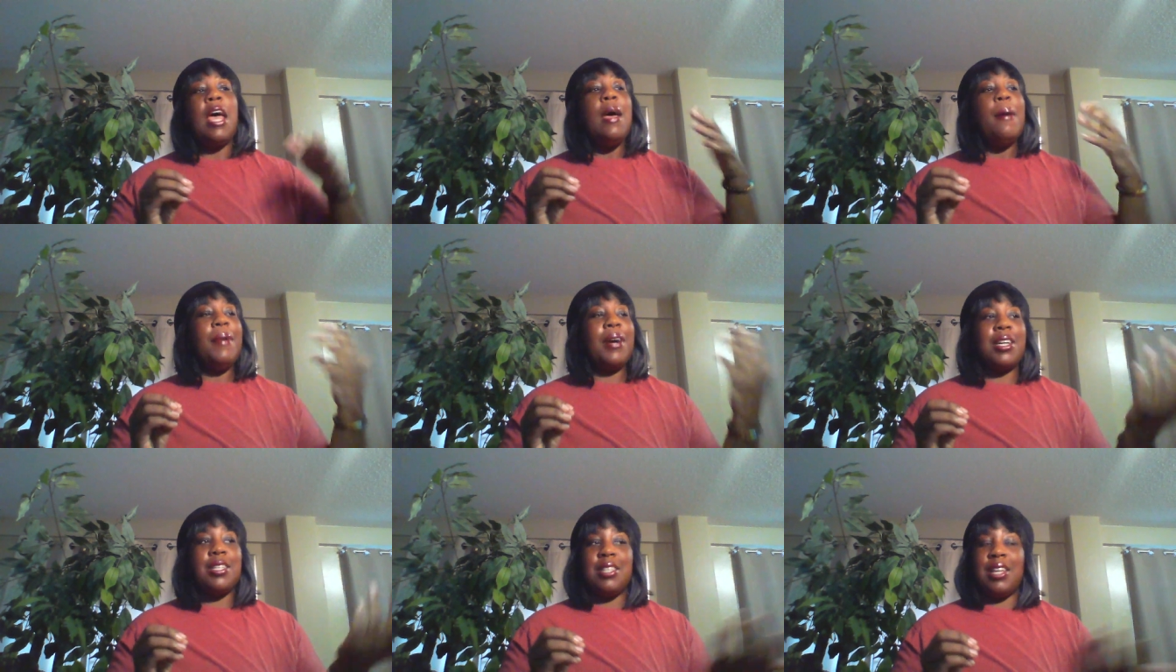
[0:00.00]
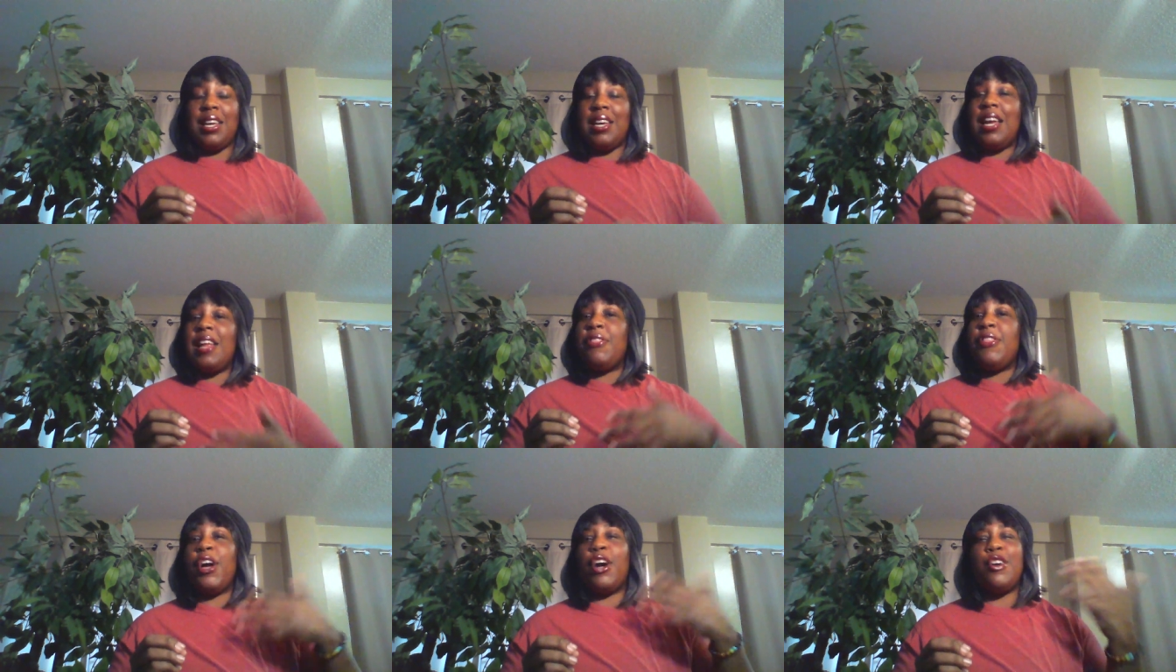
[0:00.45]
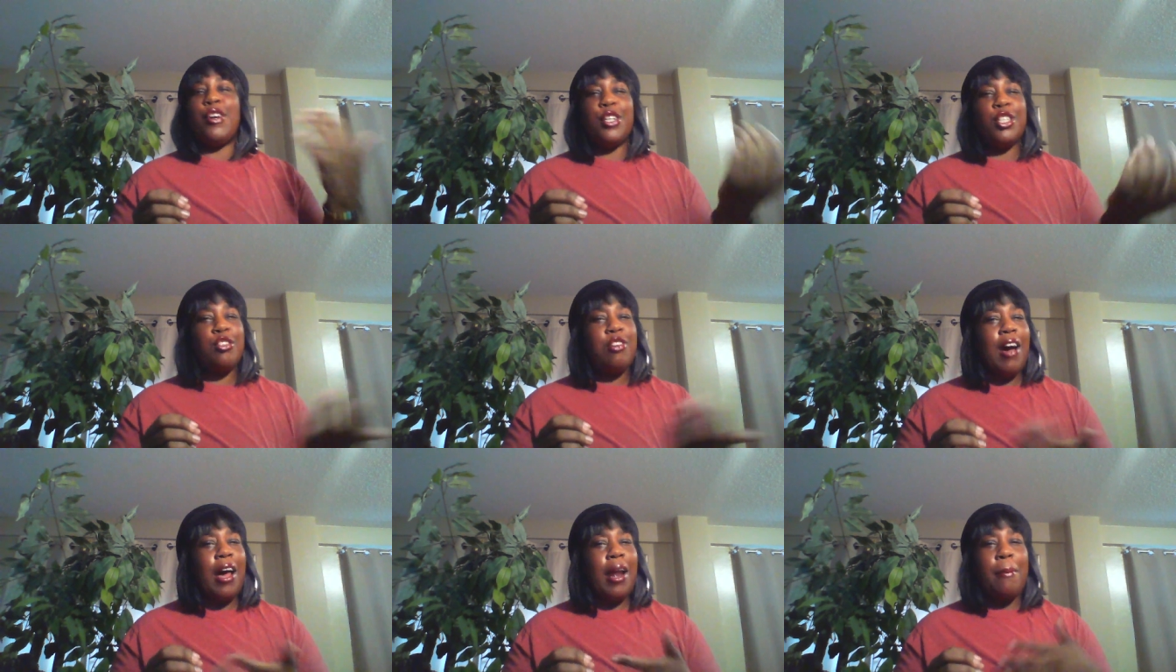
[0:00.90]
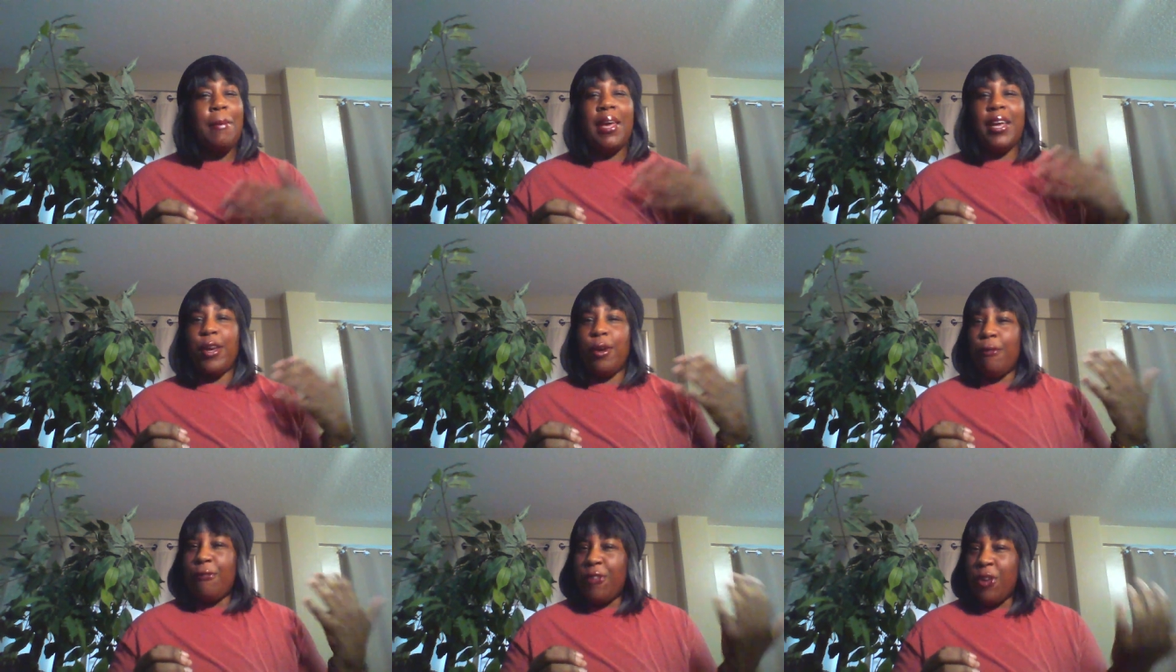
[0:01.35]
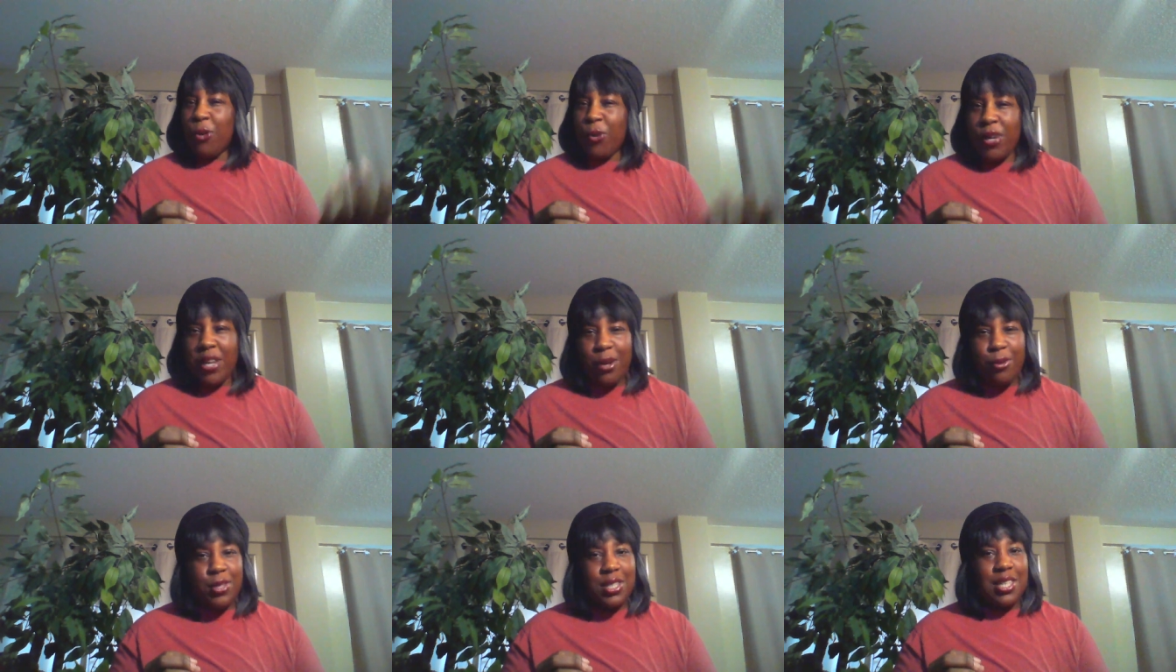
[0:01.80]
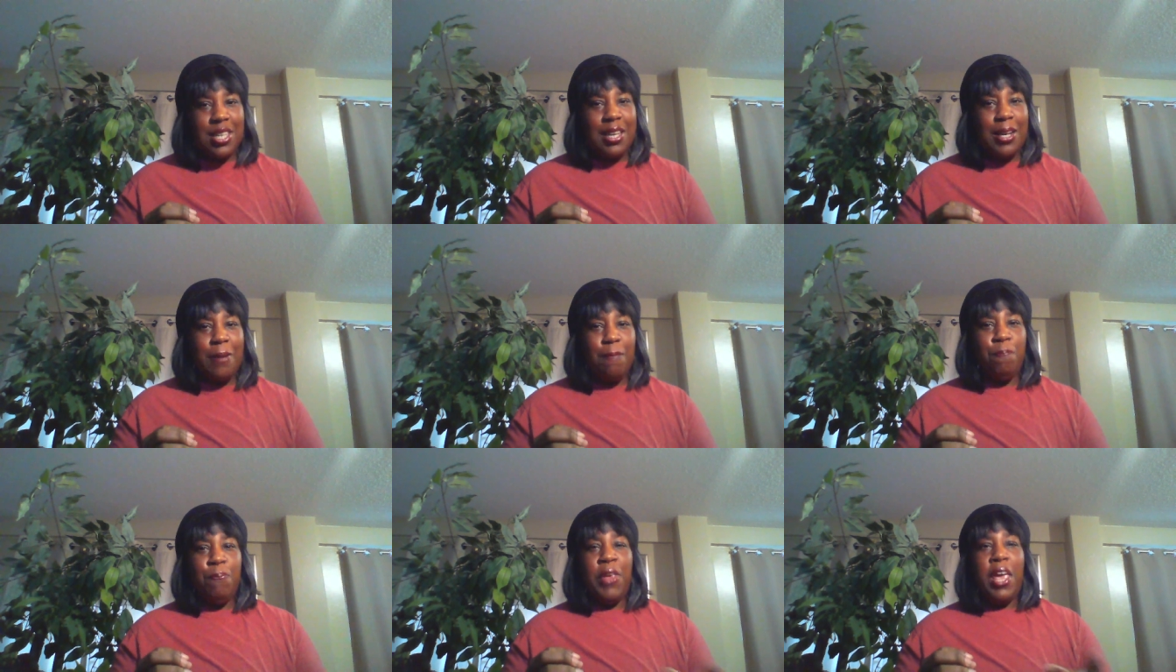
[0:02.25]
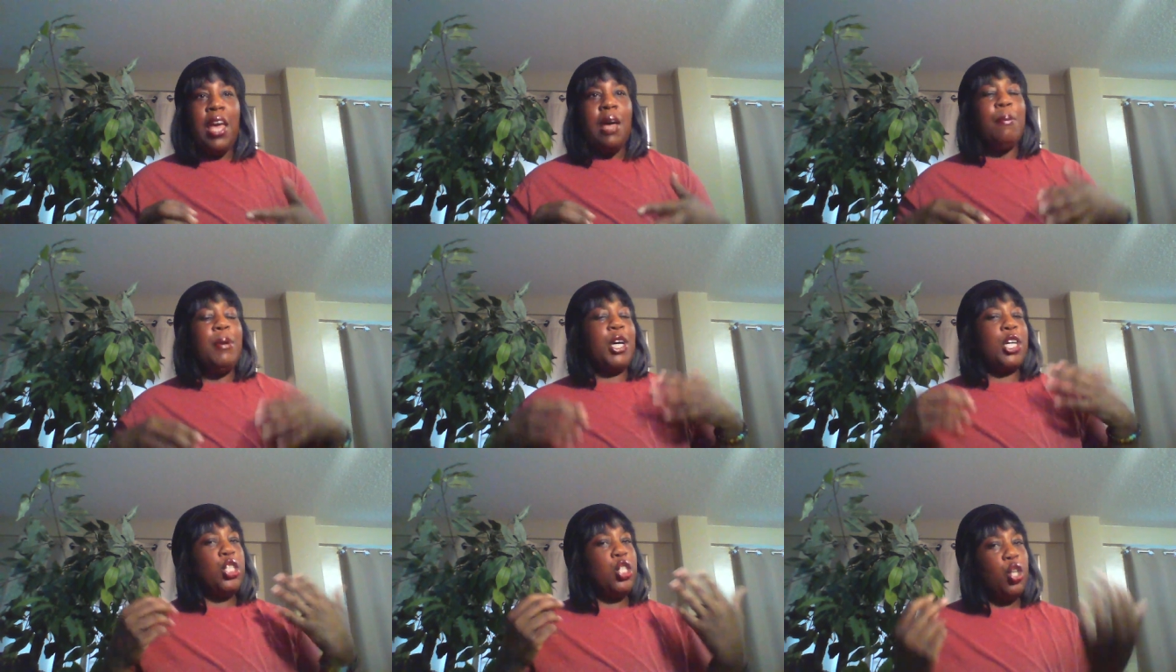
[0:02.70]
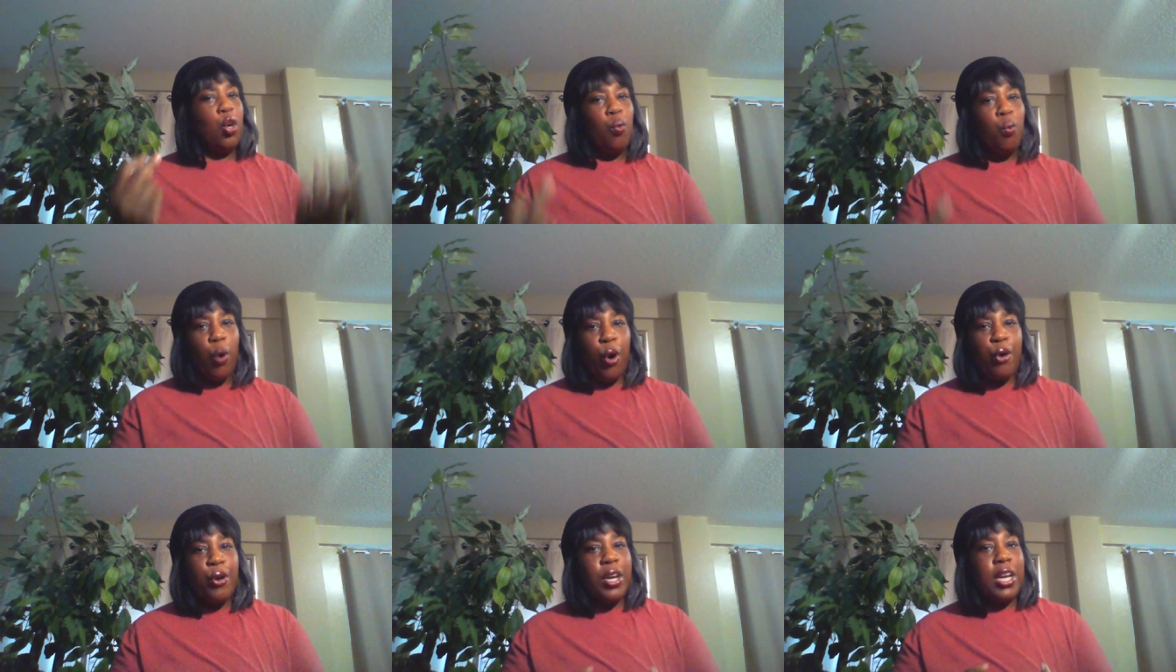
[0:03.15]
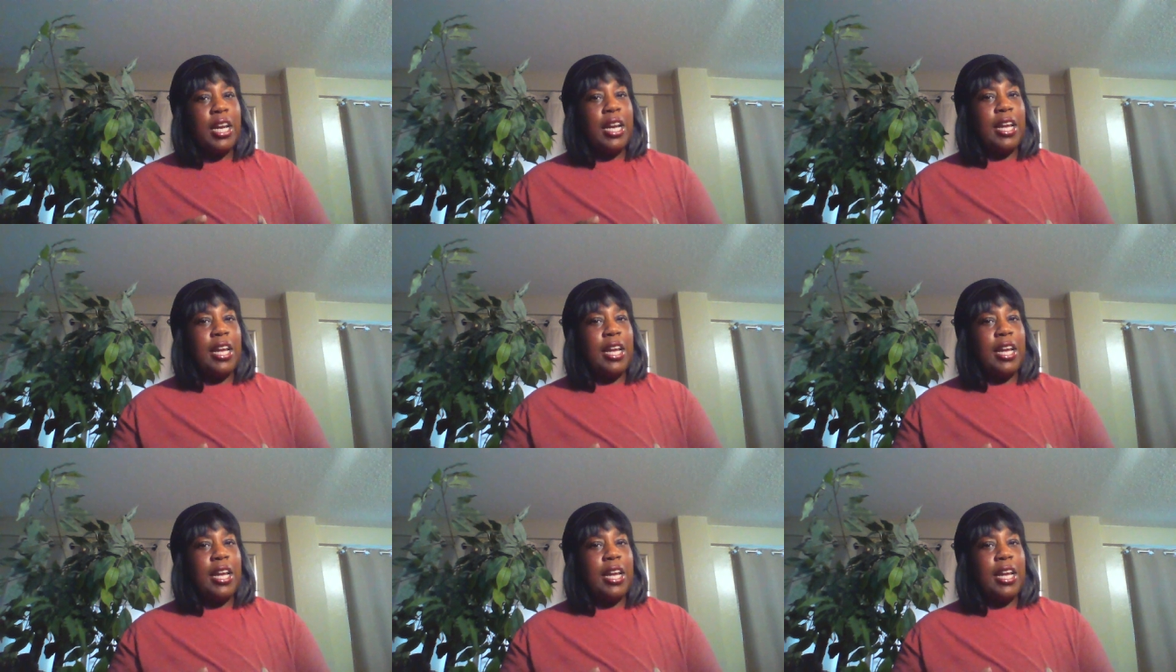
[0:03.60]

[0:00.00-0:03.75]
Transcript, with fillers: because, again, they're going to try to make you feel guilty because you're working